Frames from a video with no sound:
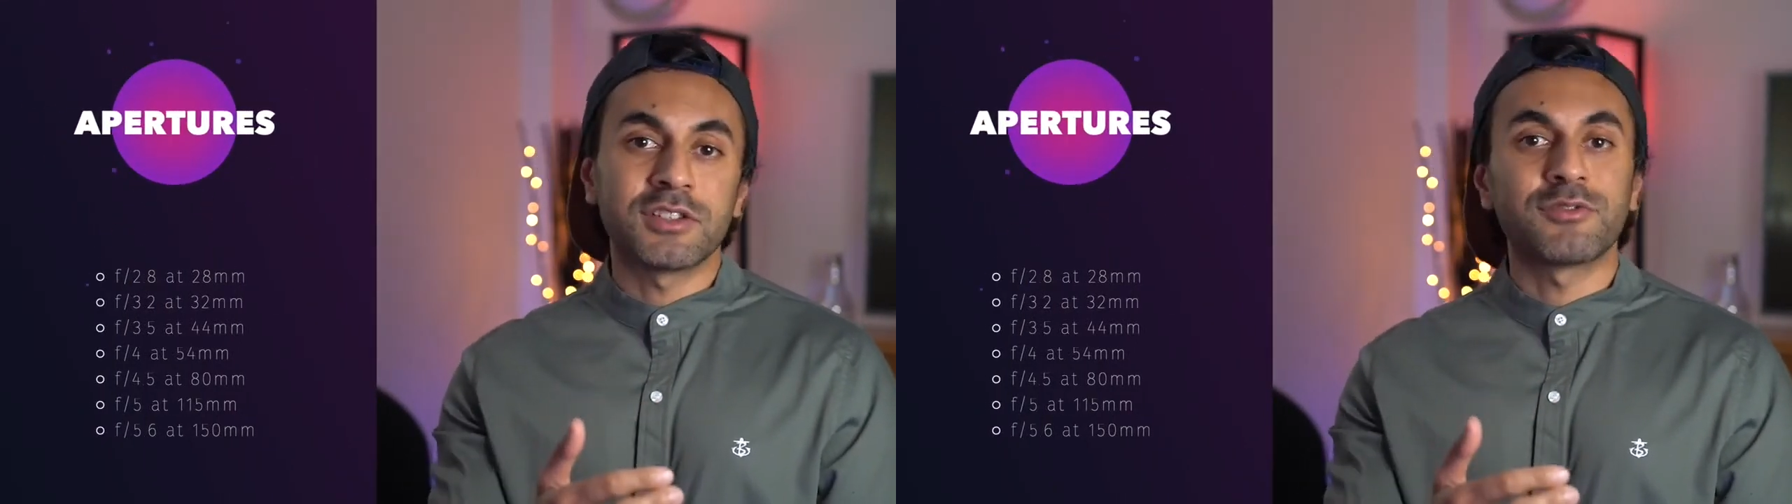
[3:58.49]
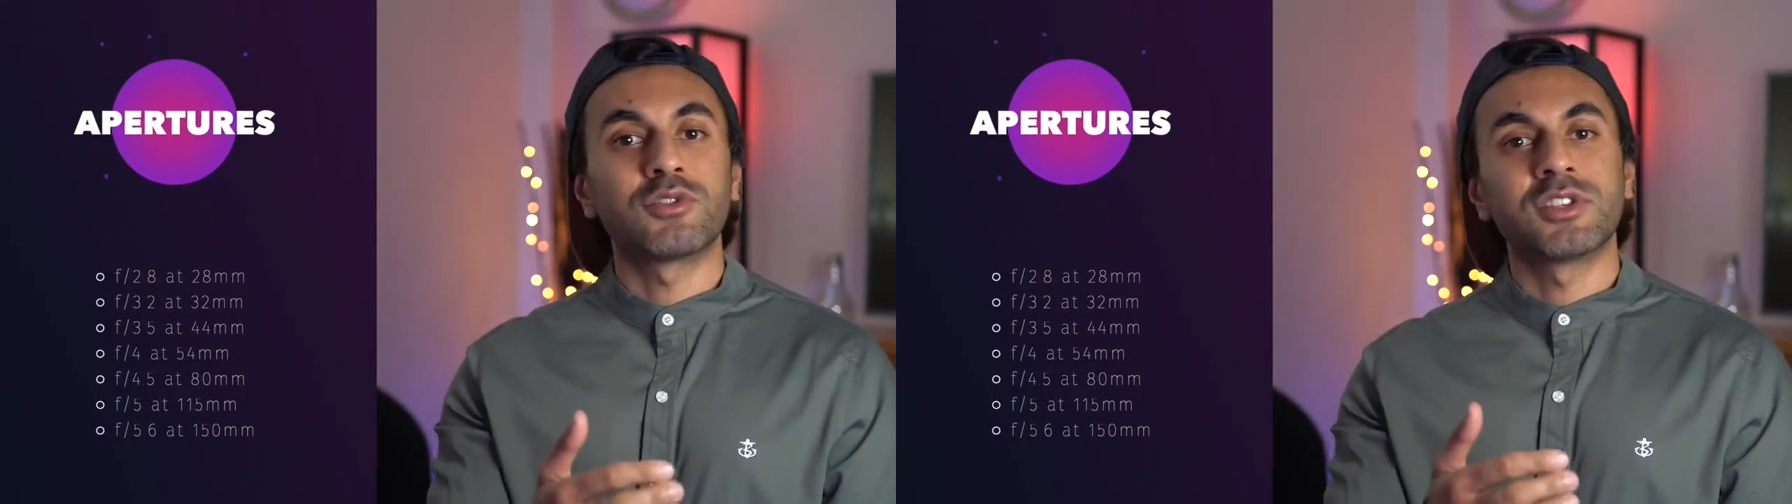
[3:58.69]

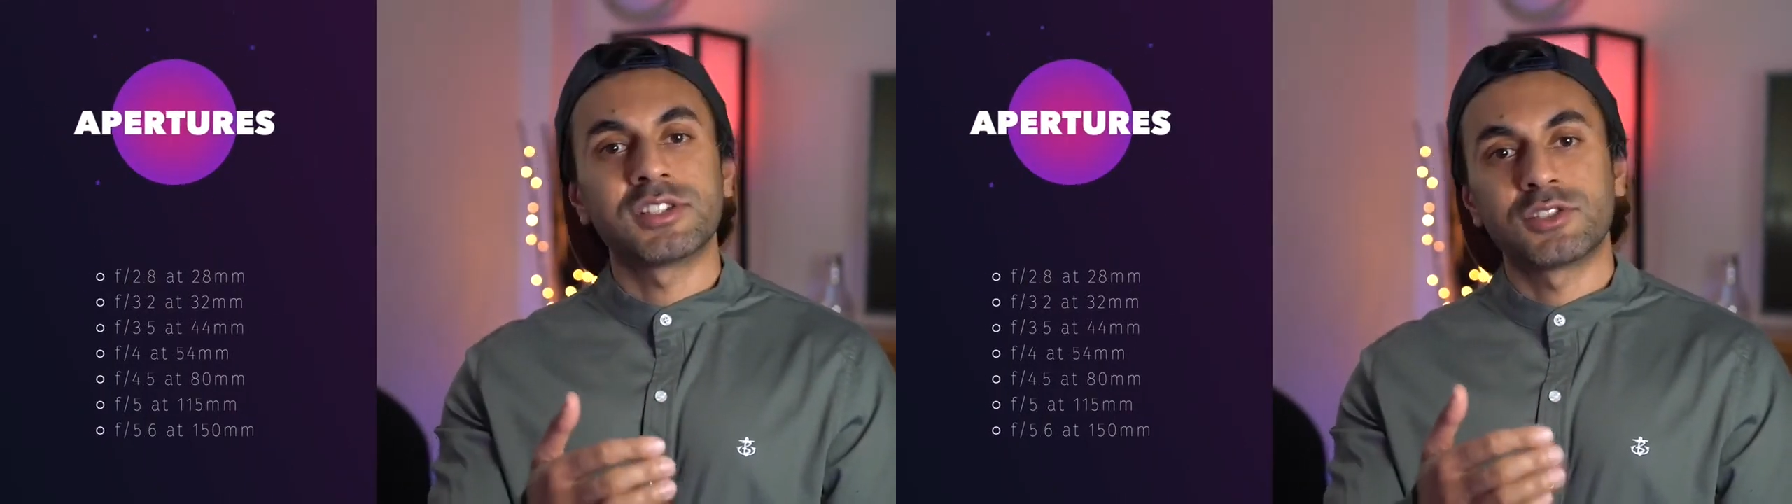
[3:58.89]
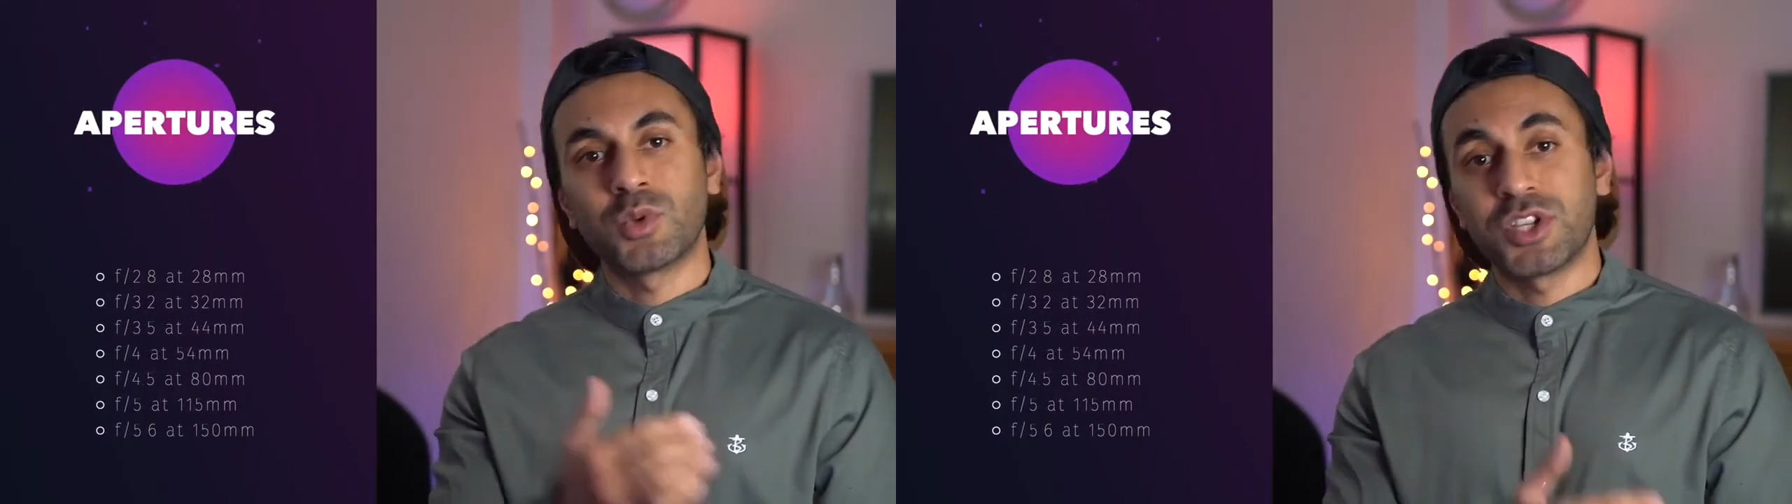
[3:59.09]
for
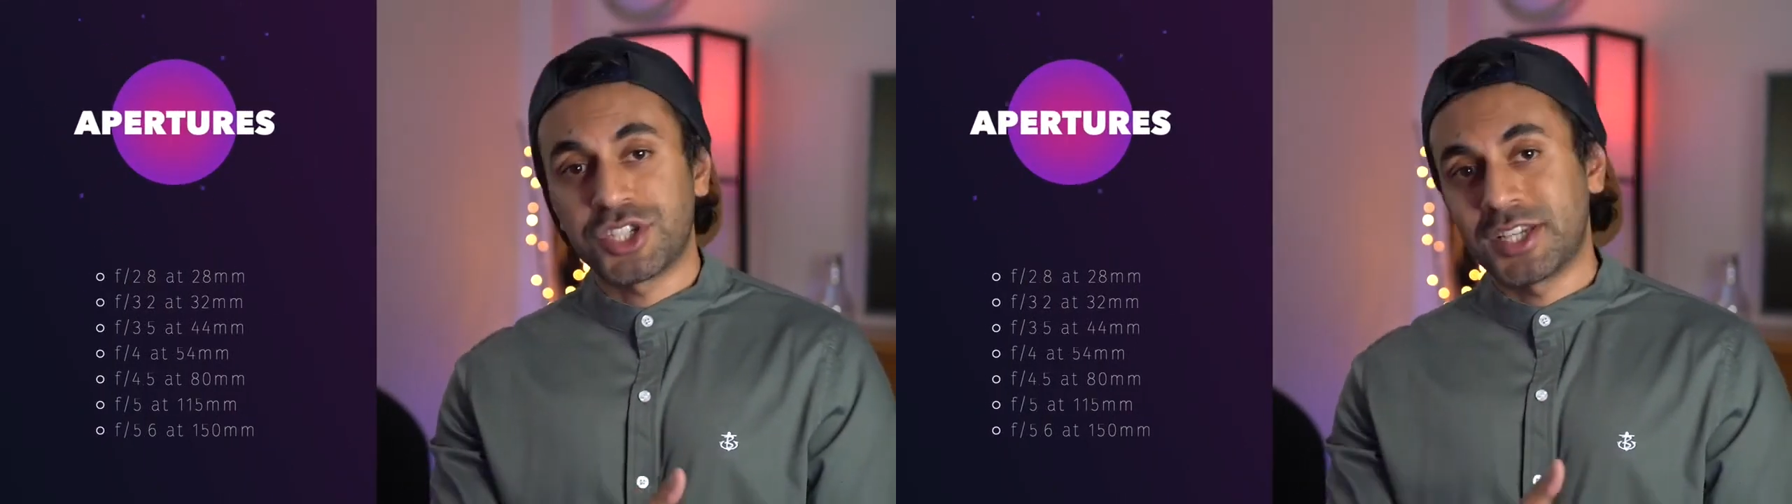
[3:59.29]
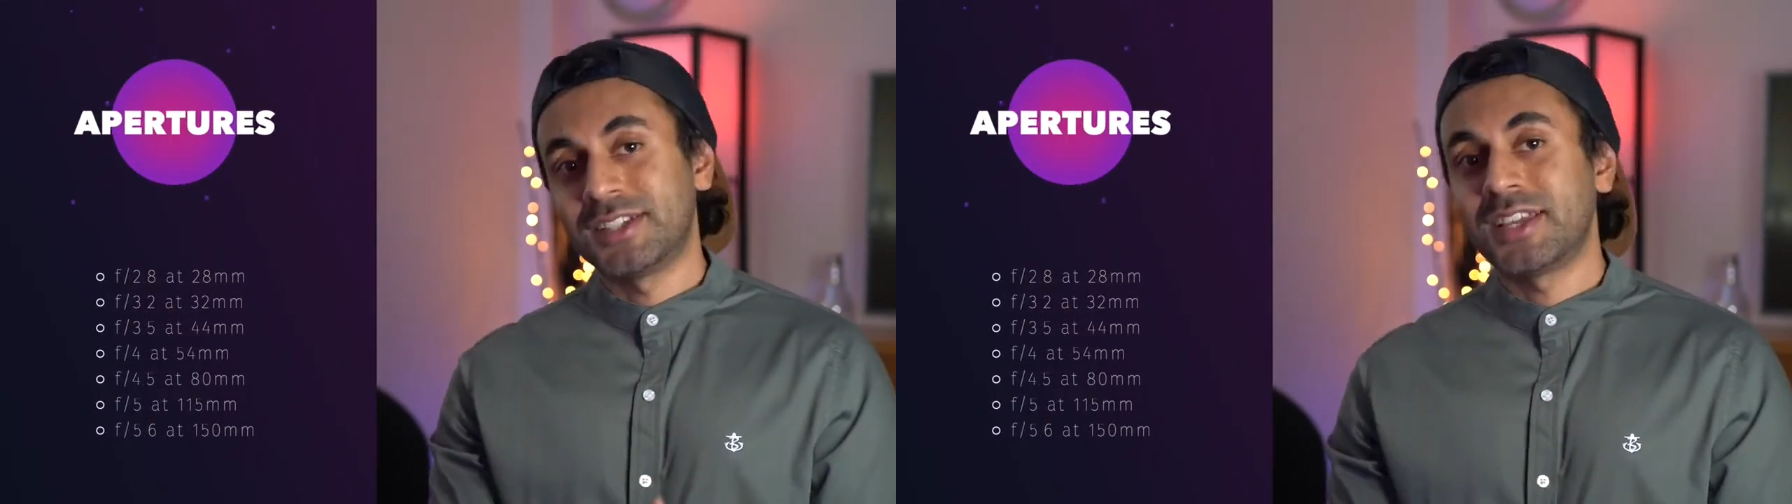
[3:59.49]
the
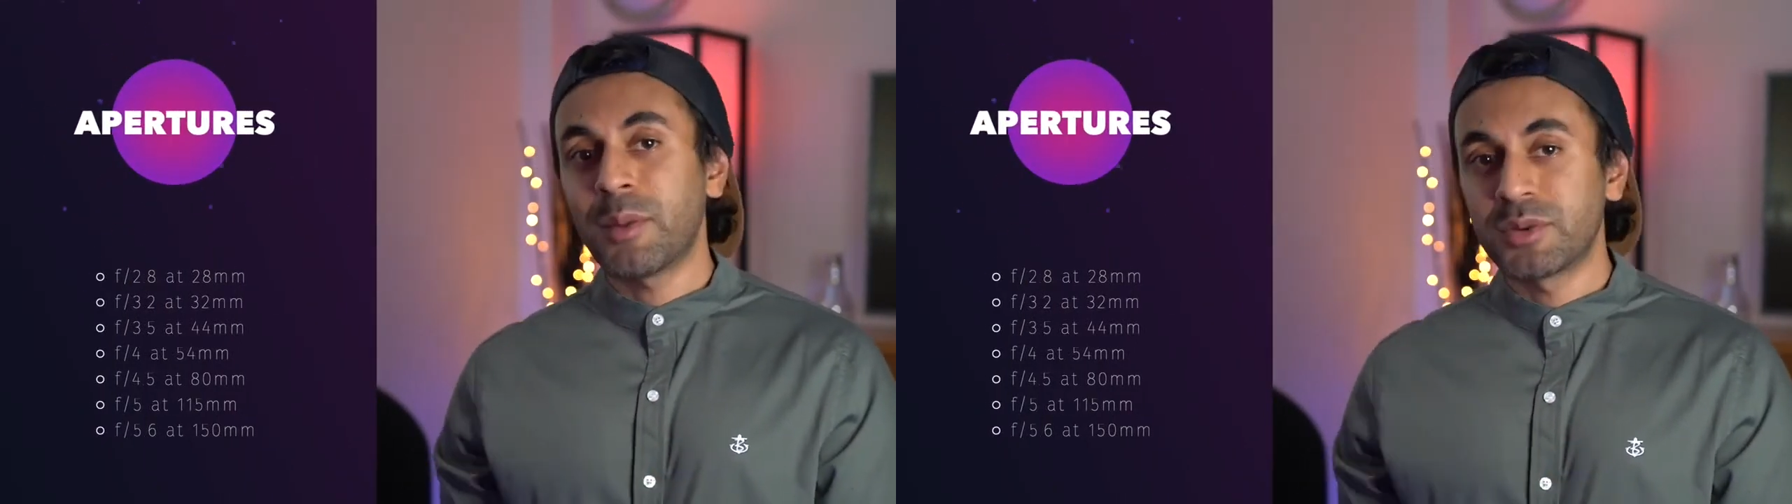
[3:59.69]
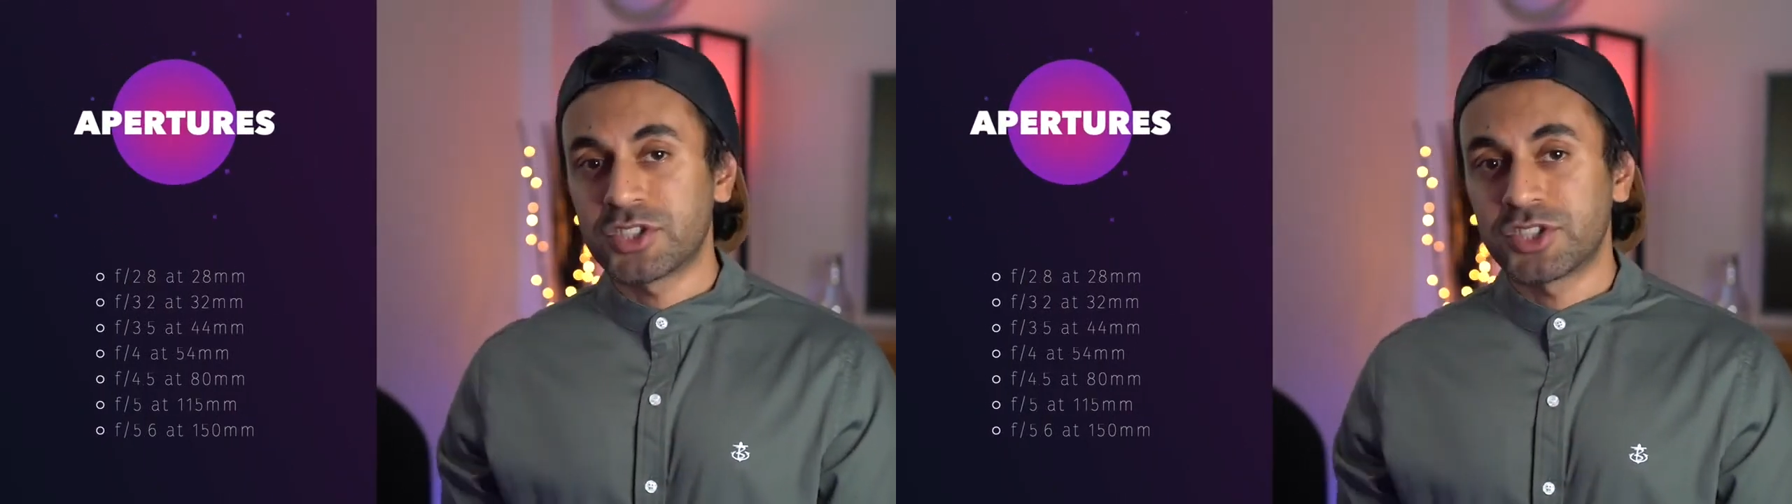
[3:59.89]
switch in the
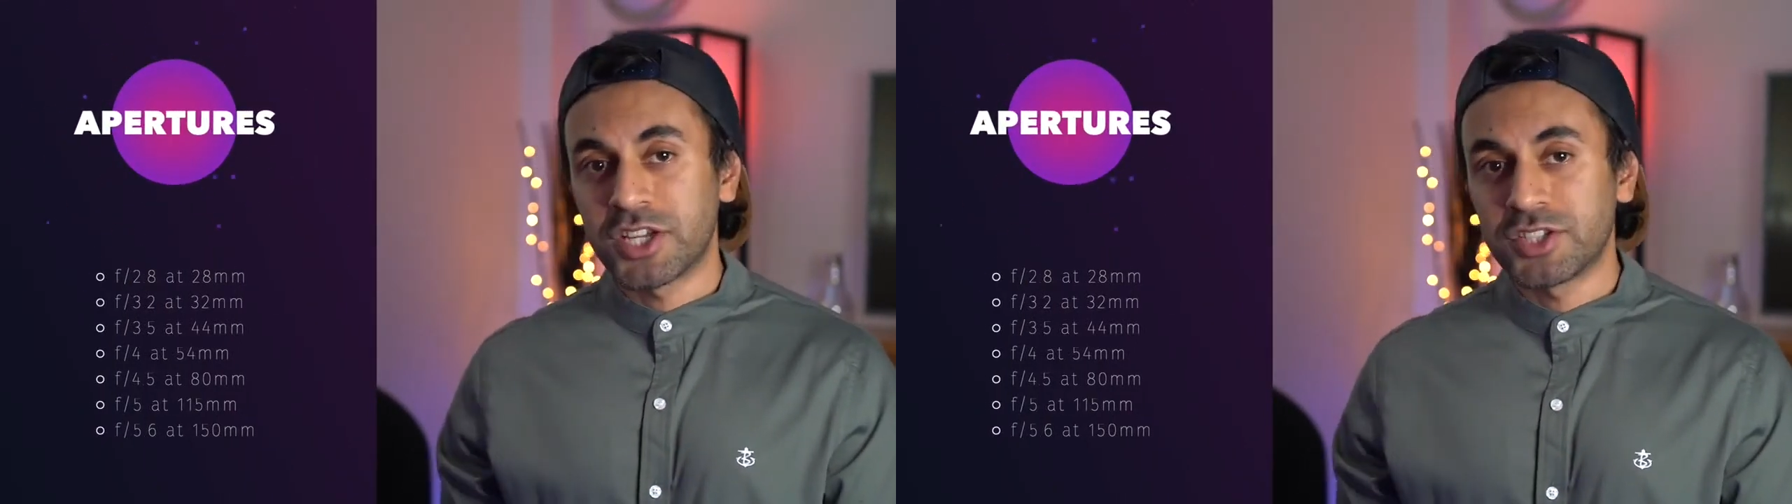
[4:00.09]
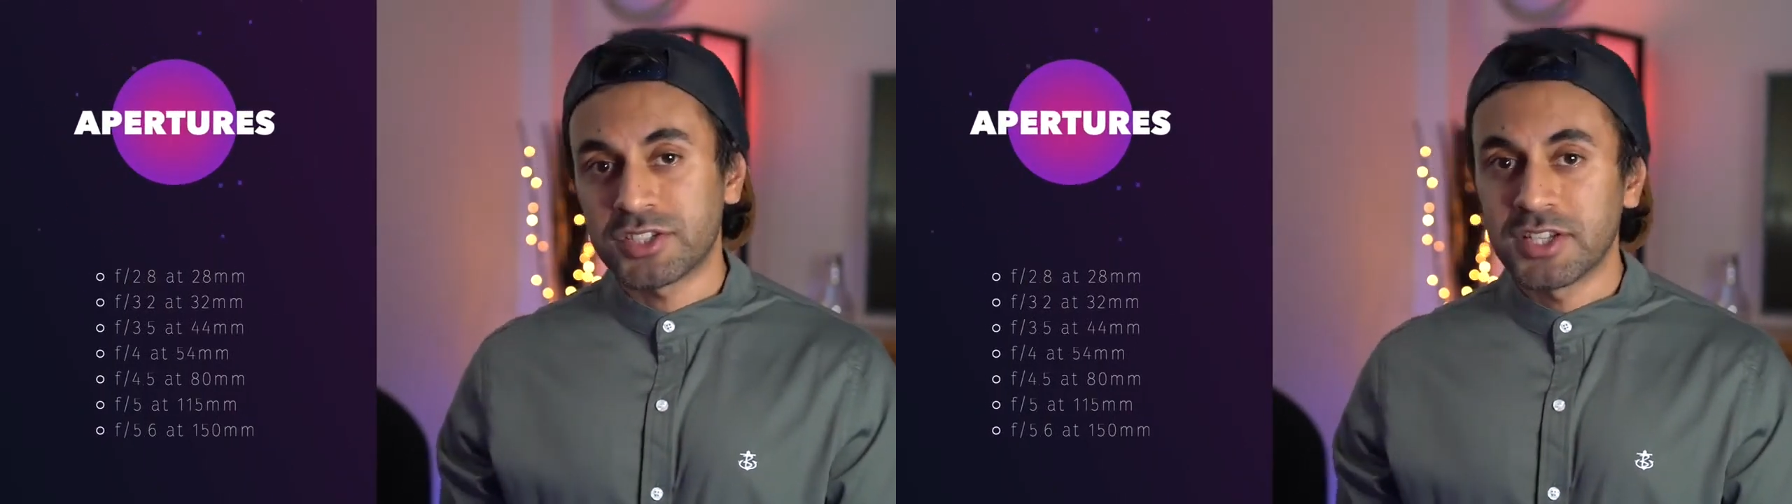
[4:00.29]
aperture
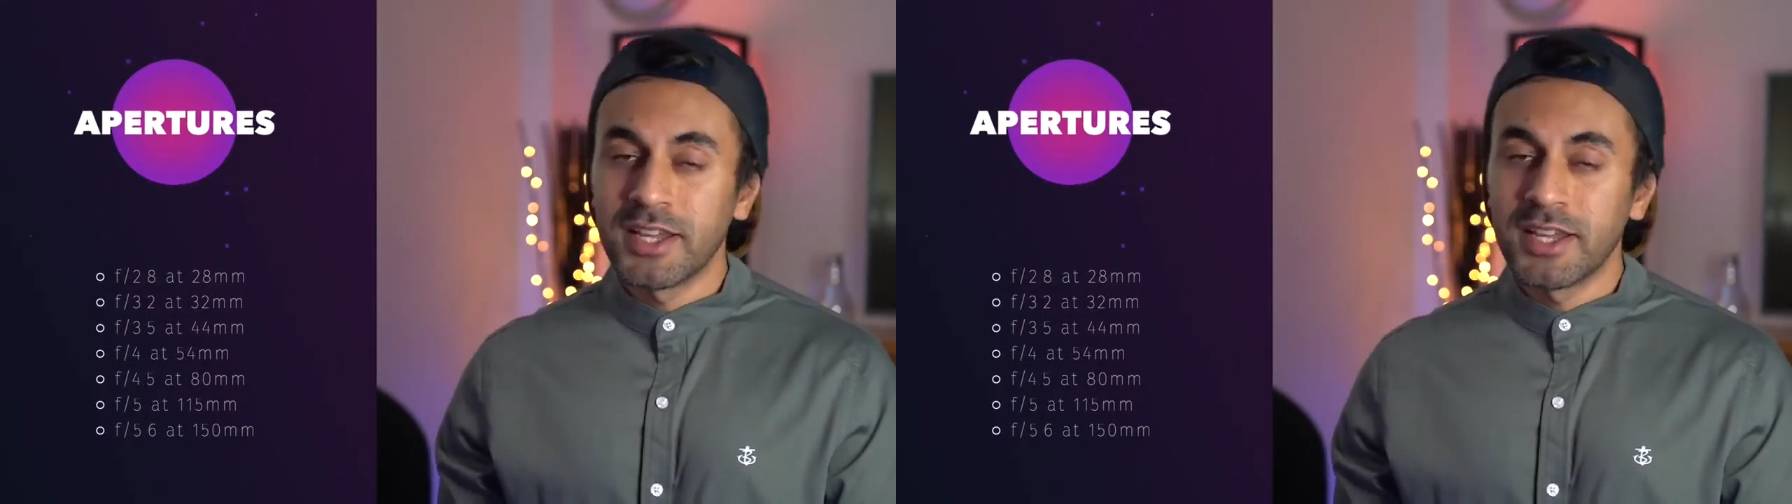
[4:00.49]
changes,